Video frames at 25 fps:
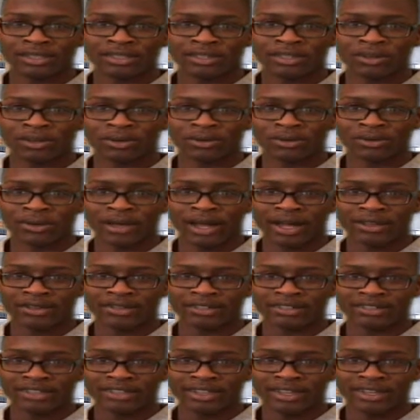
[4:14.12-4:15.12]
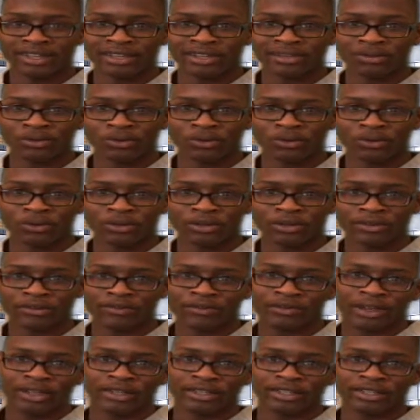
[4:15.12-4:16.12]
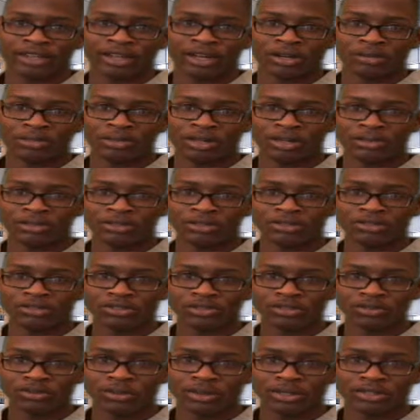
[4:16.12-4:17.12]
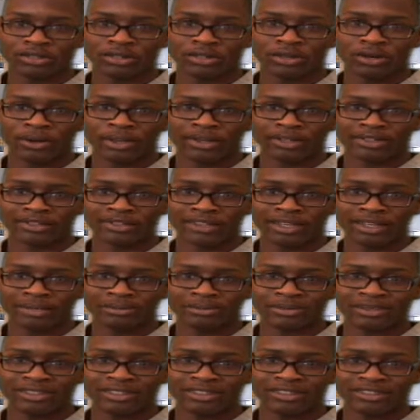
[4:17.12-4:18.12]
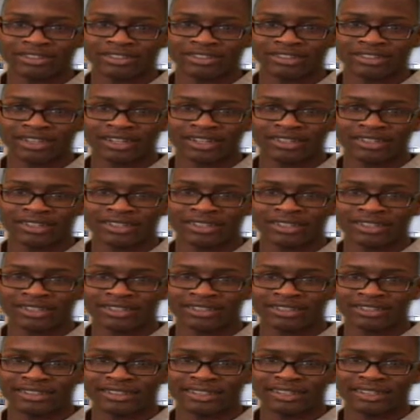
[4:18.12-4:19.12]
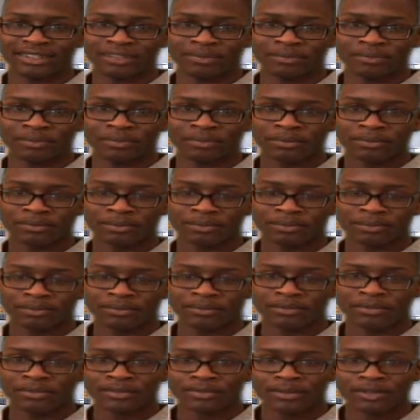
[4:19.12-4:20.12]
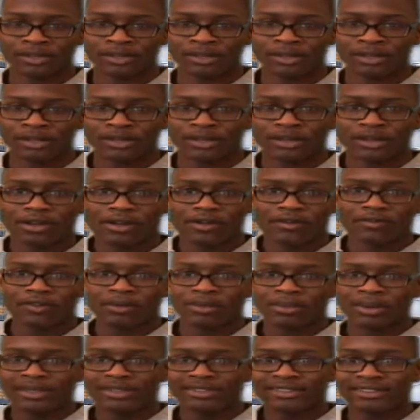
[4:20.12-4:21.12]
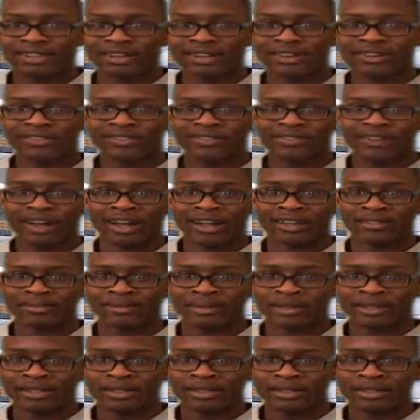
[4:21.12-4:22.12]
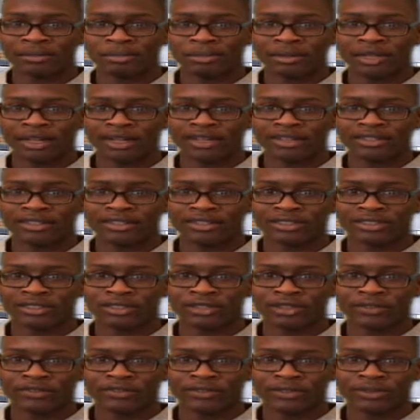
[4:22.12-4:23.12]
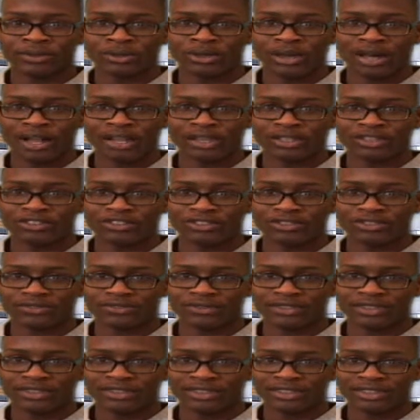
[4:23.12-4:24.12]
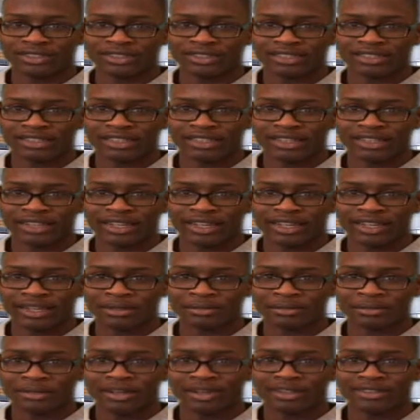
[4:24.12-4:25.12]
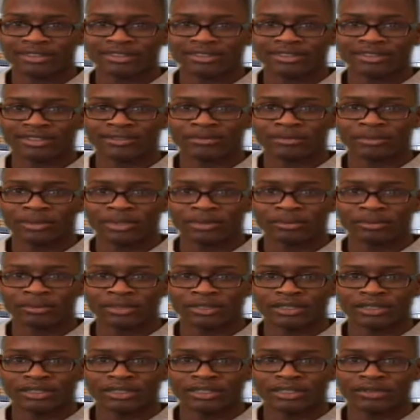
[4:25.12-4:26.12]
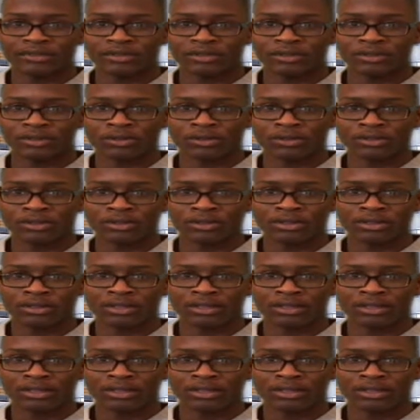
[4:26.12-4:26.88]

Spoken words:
go out of state, or finding out maybe you do want to go out of state, but you're stuck in state. For myself, I've been applying to a few colleges recently, and the process has been pretty difficult.